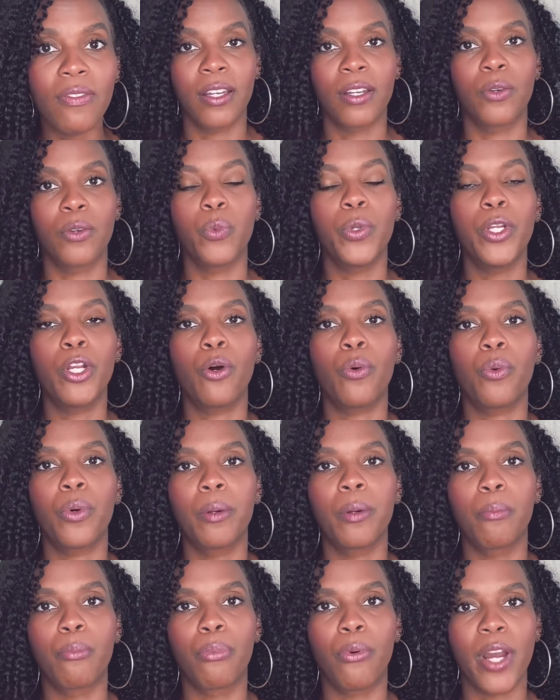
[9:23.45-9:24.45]
We don't
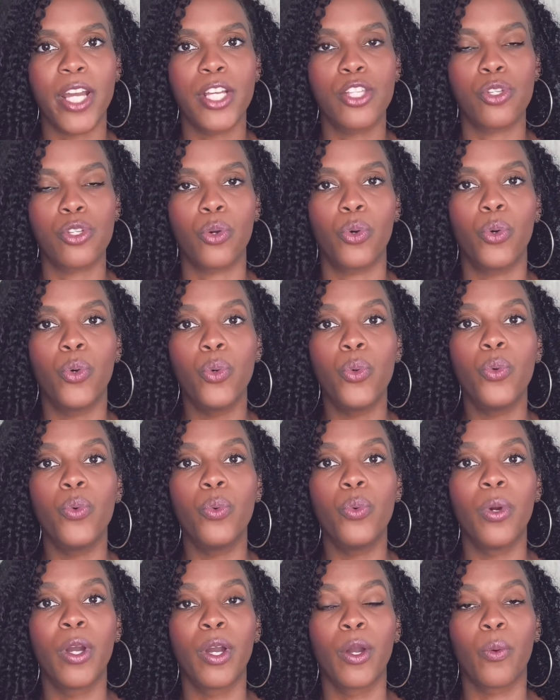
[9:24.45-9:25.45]
embrace who
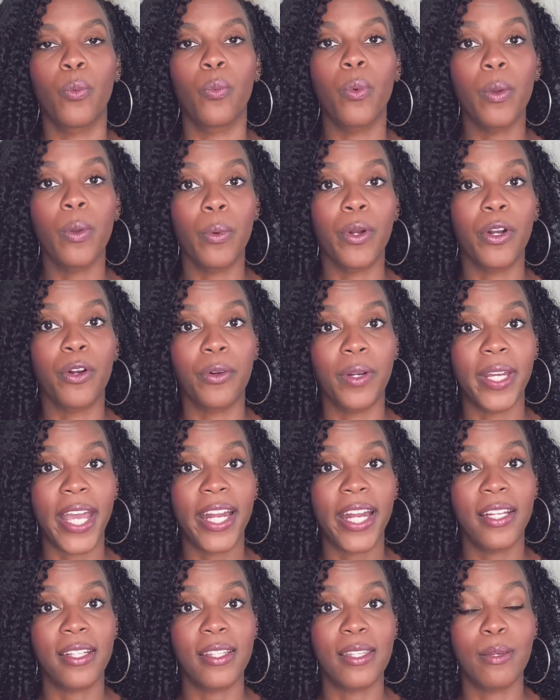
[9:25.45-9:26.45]
we were
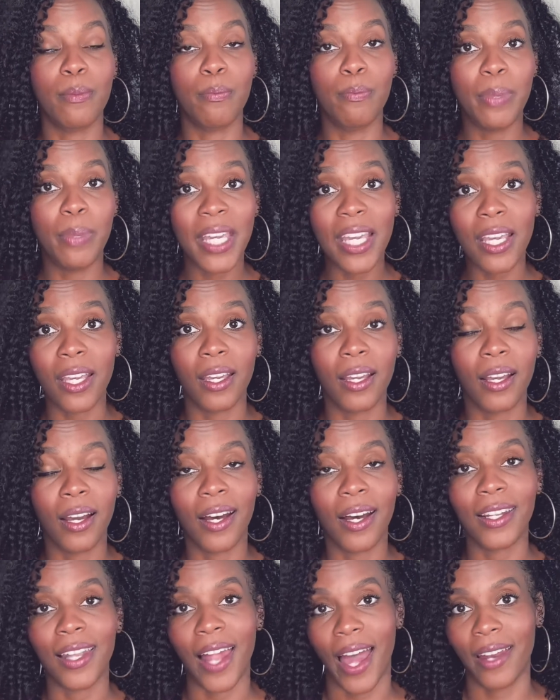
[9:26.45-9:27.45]
created to be a
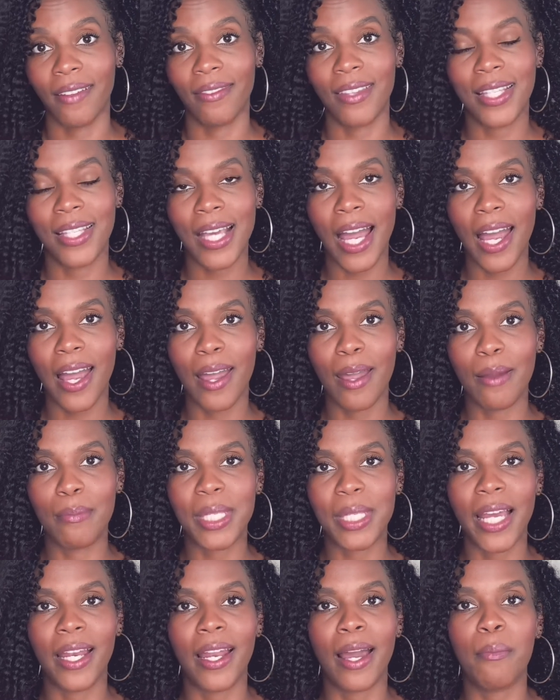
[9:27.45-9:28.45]
lot of the times.
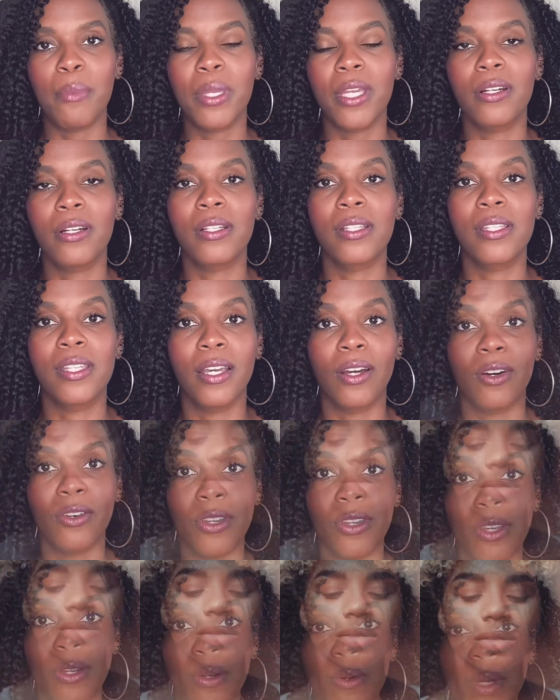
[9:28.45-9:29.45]
And I'm here to tell
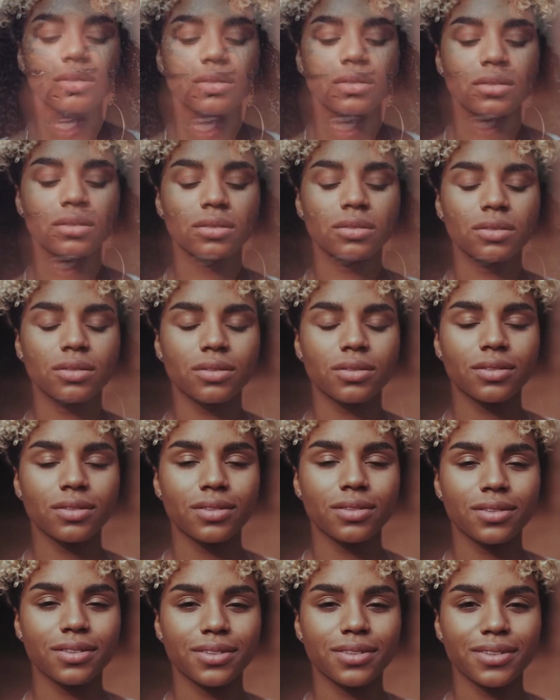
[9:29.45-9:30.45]
you that you
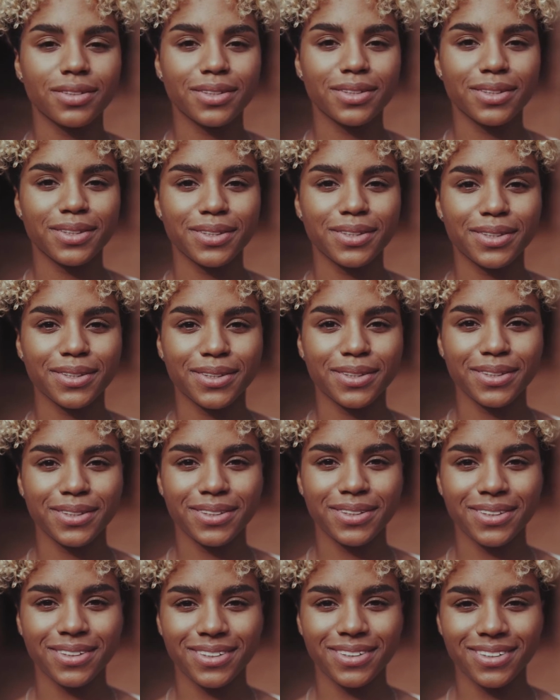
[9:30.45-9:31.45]
are enough,
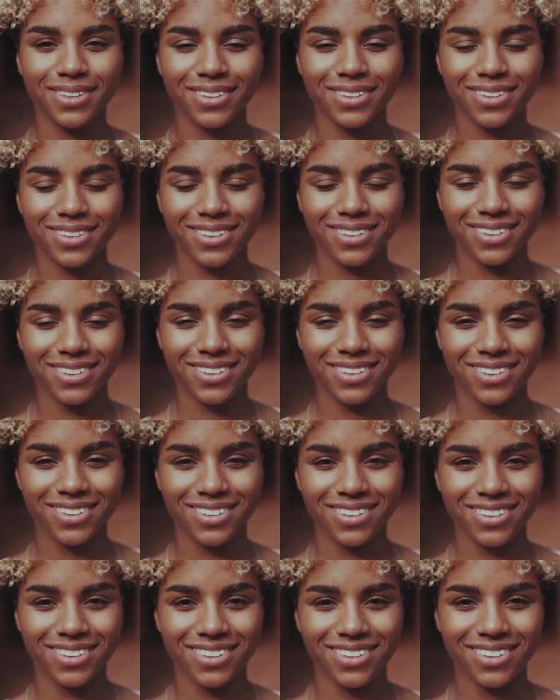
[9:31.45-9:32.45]
that you are
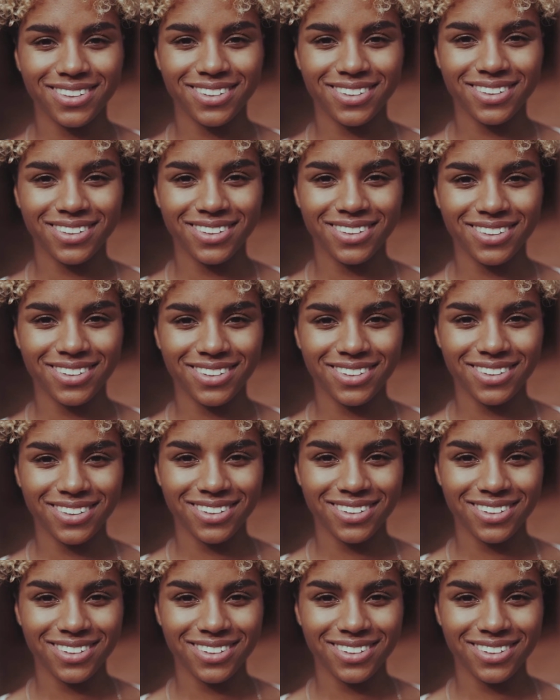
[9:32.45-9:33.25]
more than enough.